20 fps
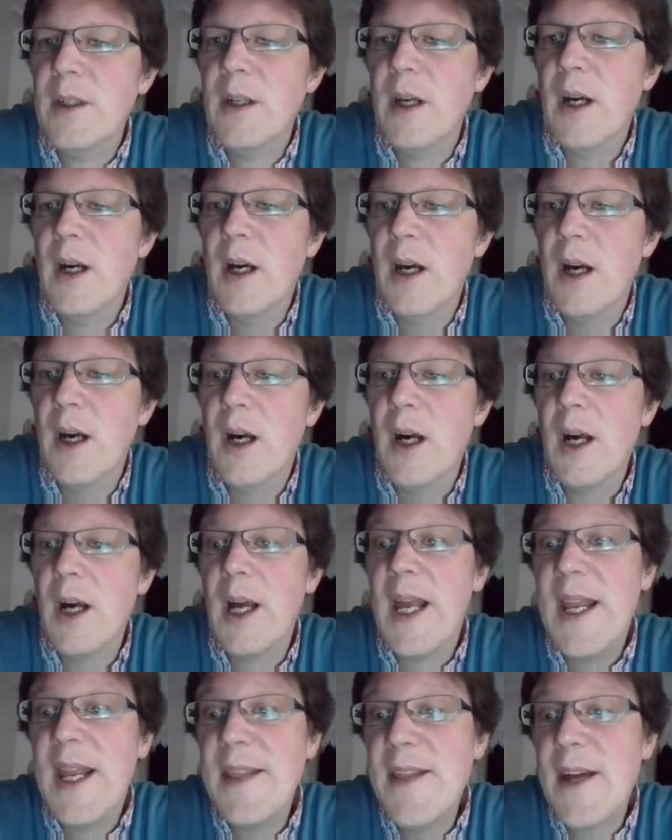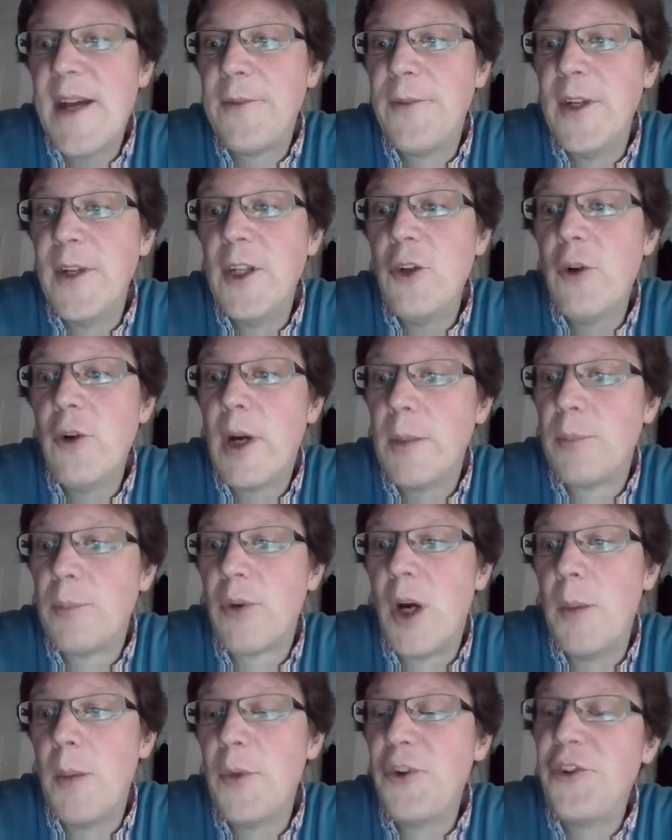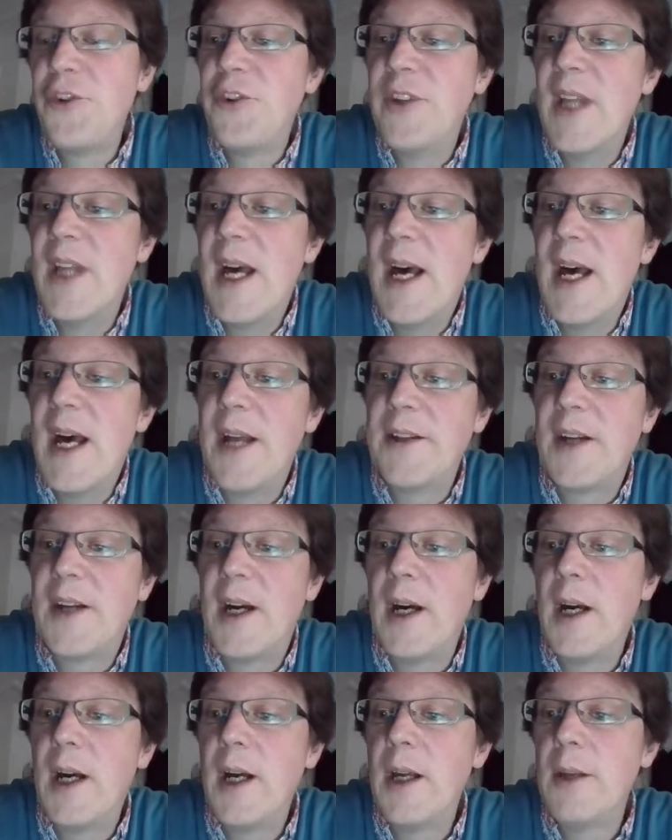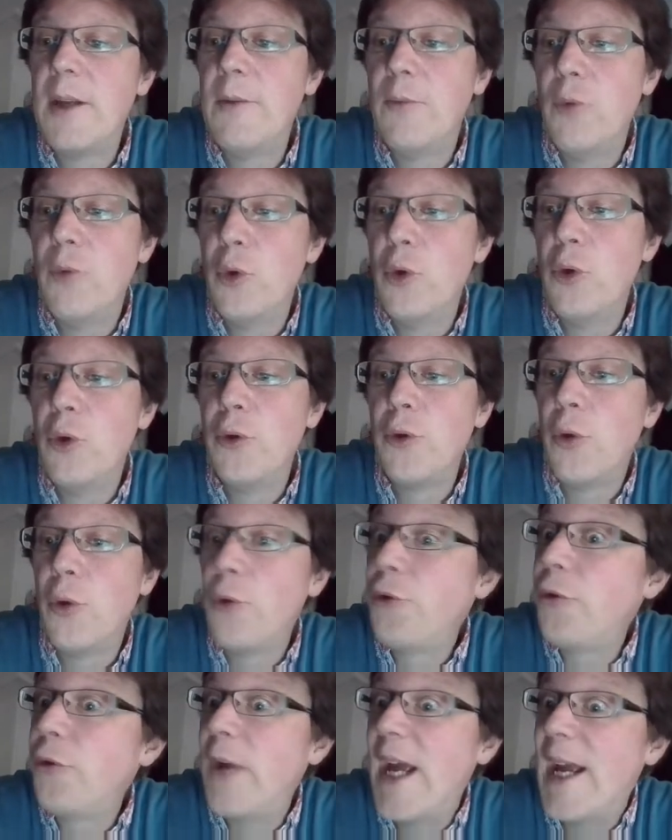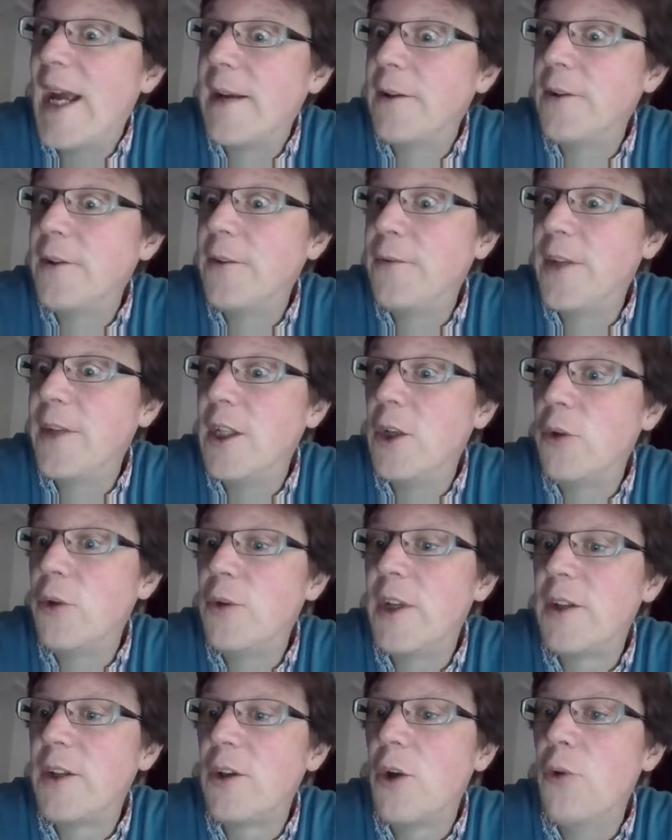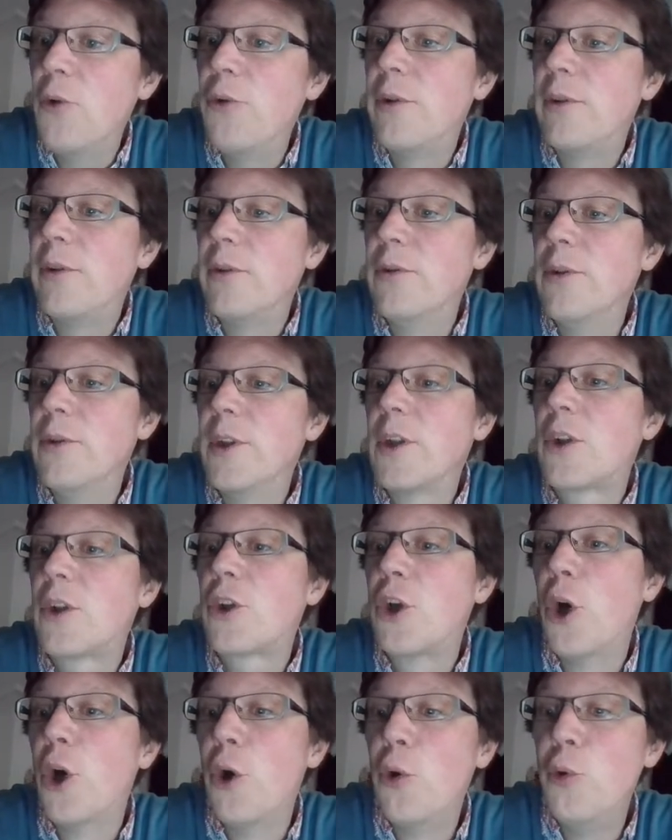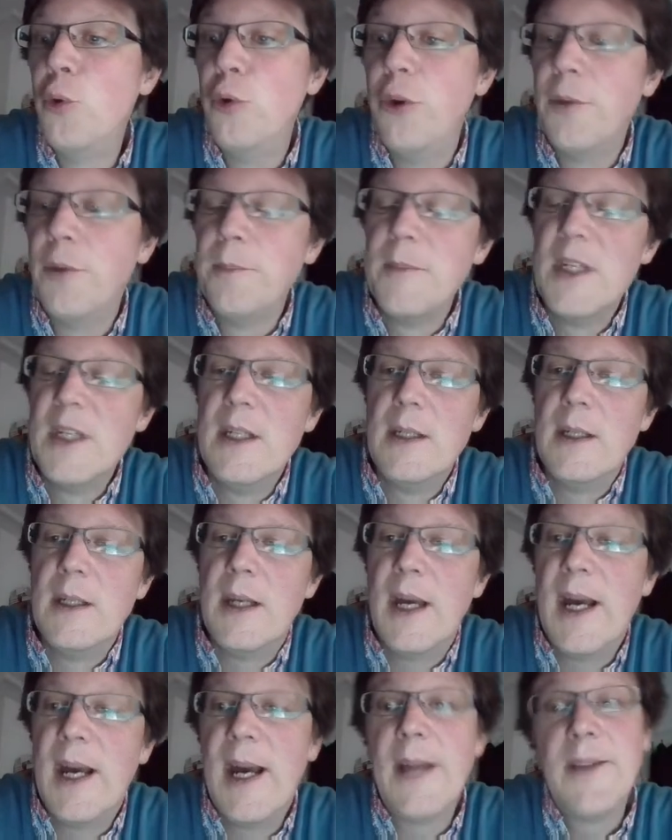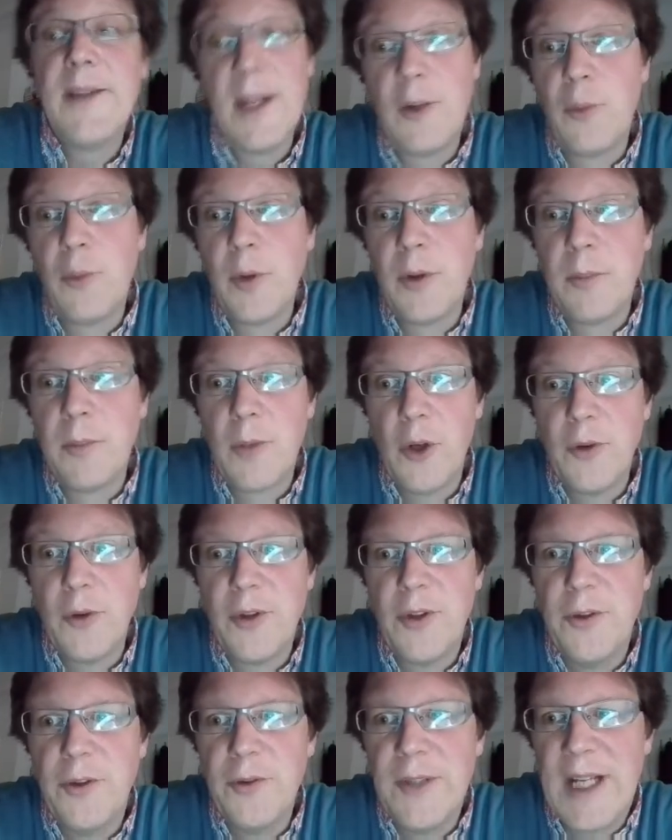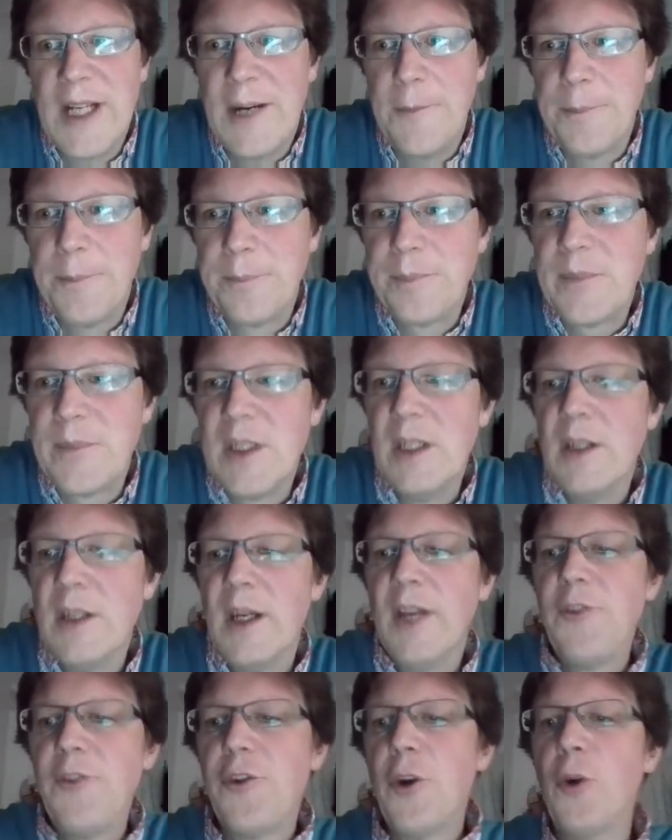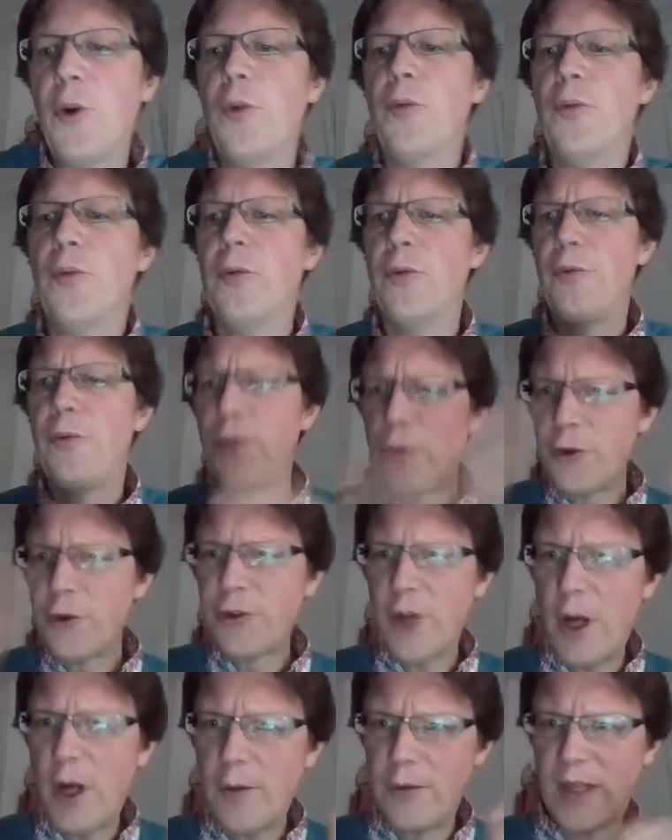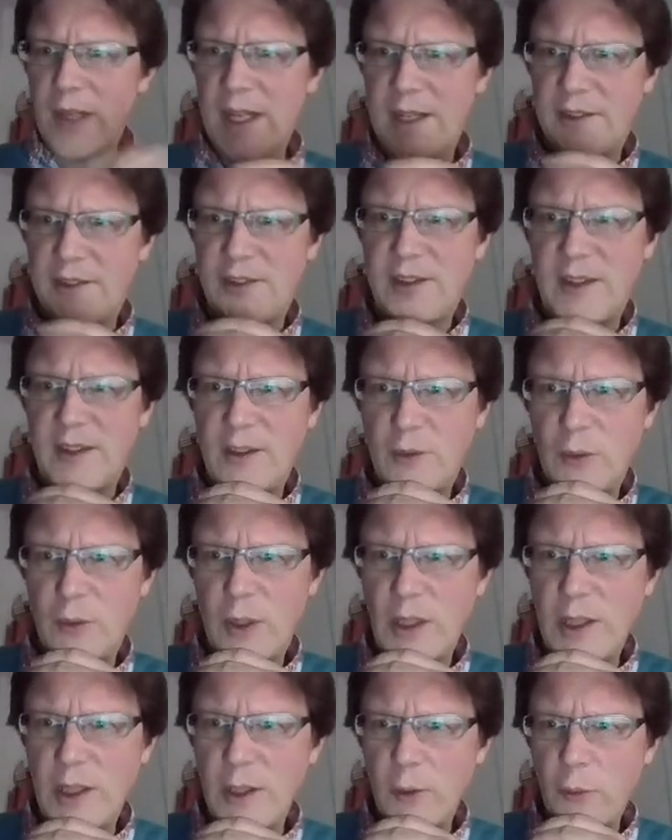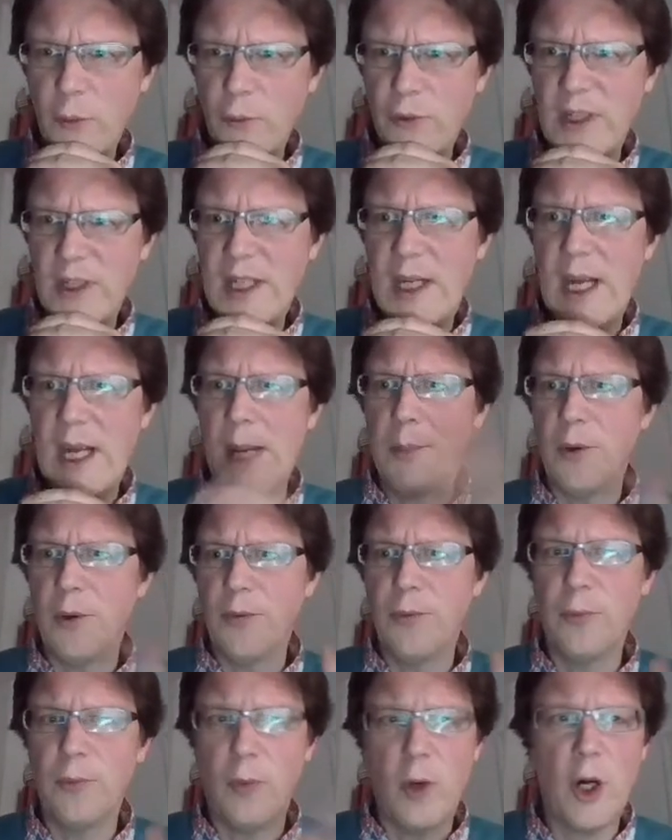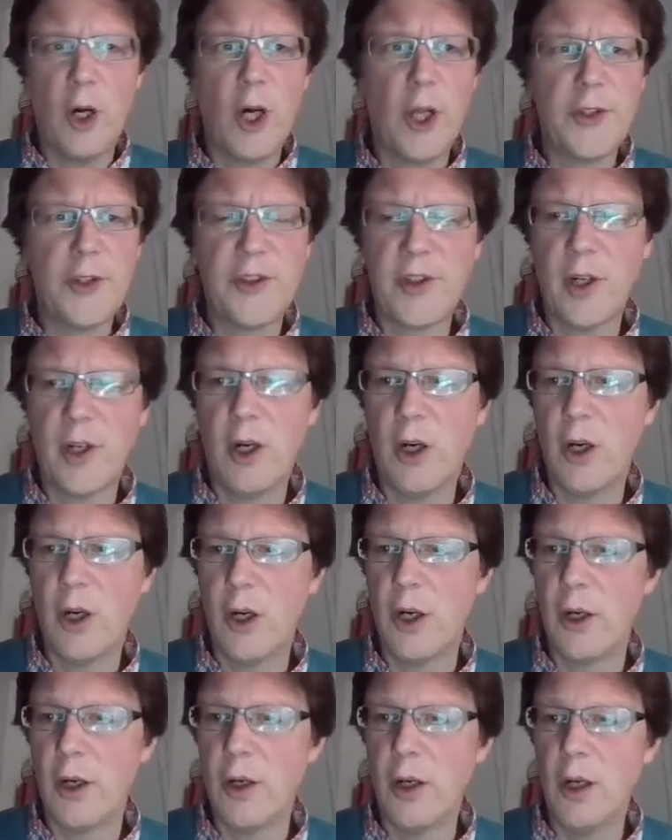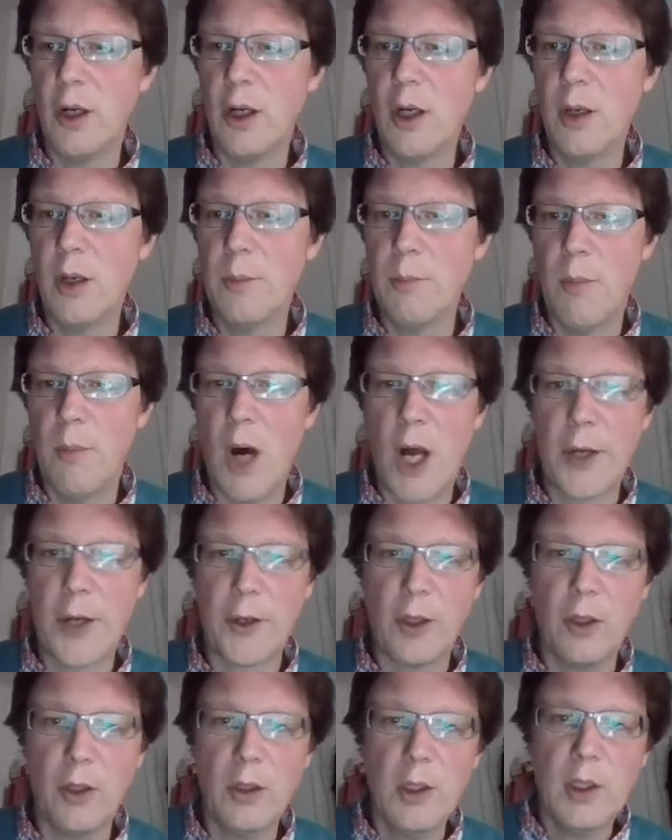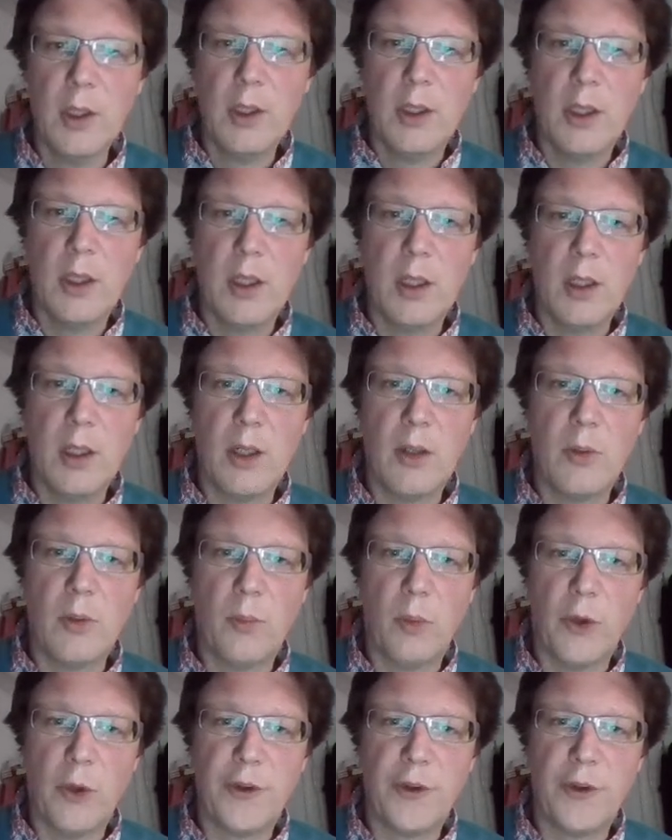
In that video, I promised that I would also add a video that goes through the code, and that's what I'm going to do now. And so first off, let's do a little recap of what our model was